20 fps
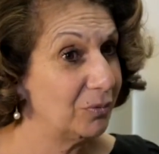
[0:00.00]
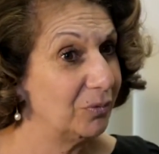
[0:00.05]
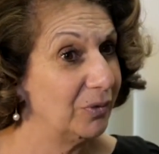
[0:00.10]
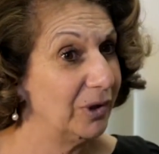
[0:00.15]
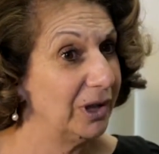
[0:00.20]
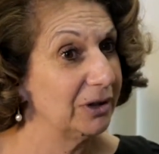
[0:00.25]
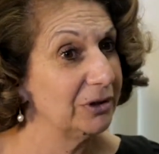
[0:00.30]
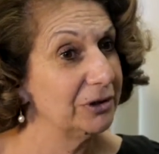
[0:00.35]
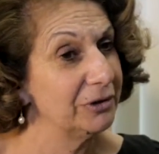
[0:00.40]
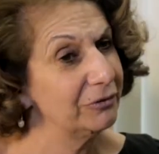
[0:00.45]

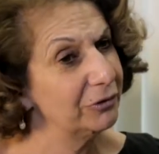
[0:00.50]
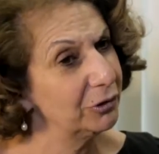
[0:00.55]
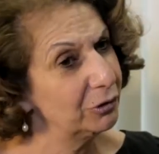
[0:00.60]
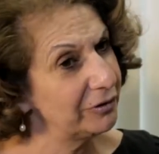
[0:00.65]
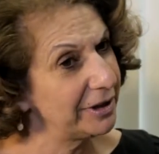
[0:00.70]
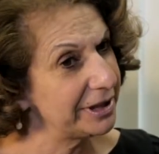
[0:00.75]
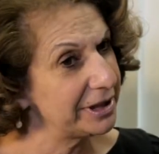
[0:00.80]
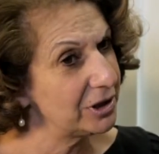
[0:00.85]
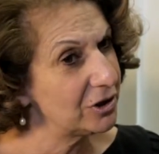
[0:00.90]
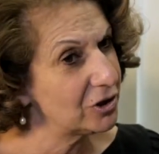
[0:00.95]
Well, you've
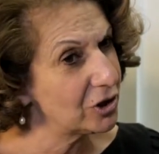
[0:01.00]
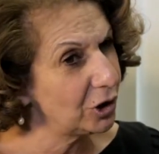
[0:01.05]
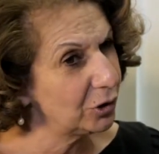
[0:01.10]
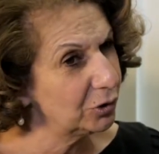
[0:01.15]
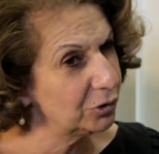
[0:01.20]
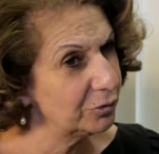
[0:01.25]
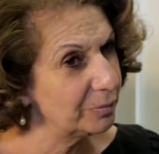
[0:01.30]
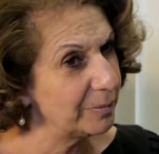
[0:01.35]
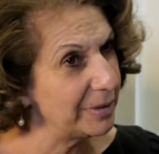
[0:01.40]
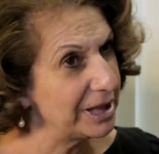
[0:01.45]
already
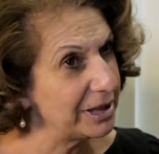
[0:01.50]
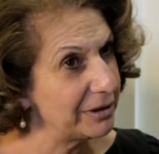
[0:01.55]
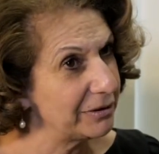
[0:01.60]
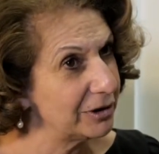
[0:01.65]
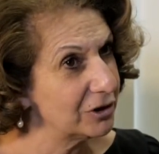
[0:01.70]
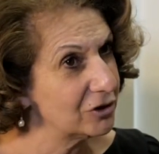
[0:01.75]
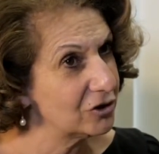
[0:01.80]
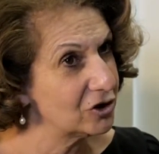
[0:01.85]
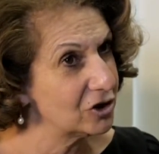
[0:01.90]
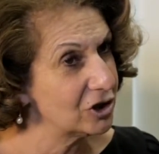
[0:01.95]
told me
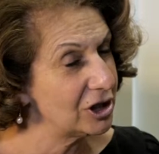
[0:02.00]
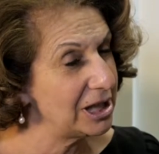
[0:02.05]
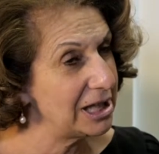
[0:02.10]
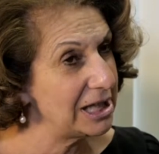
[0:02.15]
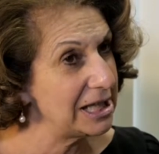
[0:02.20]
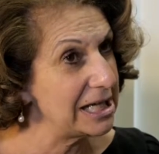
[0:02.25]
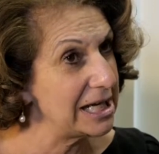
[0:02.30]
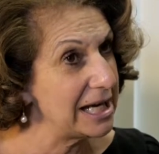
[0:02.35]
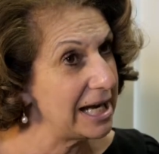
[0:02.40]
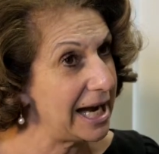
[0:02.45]
that
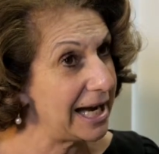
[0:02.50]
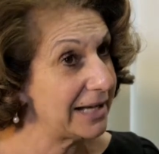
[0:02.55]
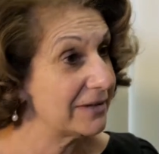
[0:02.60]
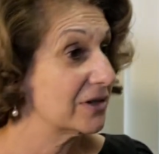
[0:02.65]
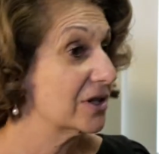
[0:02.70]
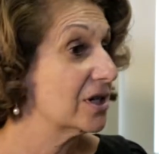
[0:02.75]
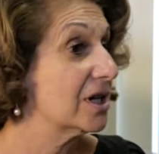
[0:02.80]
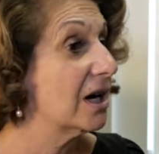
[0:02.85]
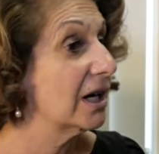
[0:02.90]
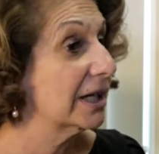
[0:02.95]
she has
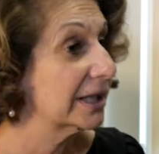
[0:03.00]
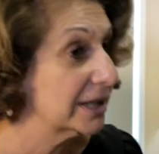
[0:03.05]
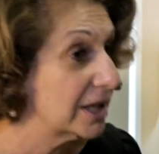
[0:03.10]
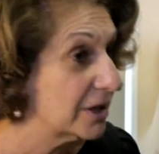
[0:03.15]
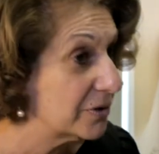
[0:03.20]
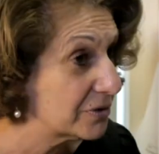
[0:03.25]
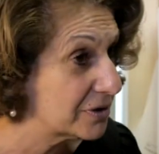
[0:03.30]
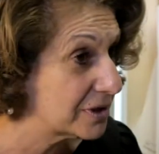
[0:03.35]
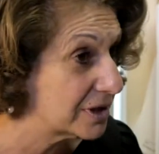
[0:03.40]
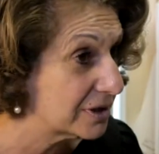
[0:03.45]
a
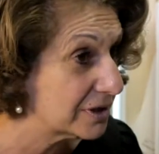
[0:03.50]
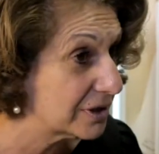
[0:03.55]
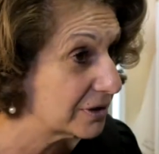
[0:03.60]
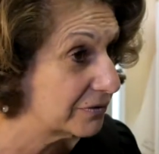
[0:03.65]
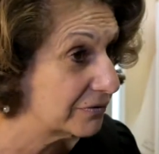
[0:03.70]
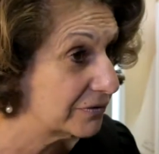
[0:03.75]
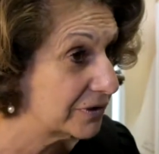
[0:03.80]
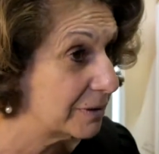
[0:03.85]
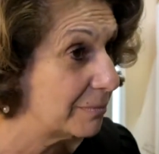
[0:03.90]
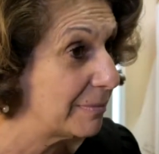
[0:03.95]
diagnosis
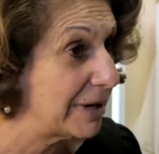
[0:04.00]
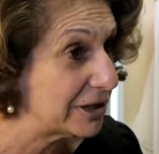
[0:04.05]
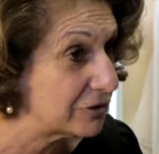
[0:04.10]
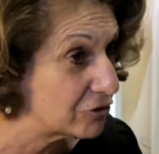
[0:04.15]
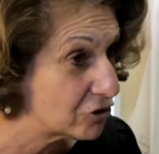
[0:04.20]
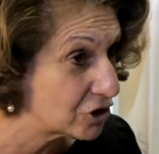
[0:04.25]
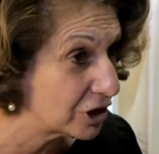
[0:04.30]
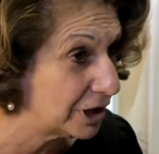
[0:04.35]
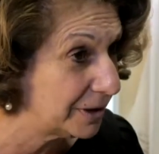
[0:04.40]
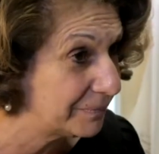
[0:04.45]
of
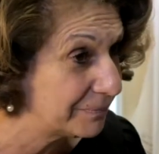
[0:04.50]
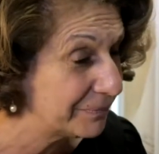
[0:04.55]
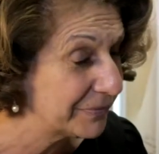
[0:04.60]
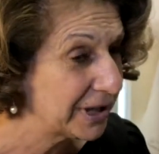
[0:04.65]
dementia.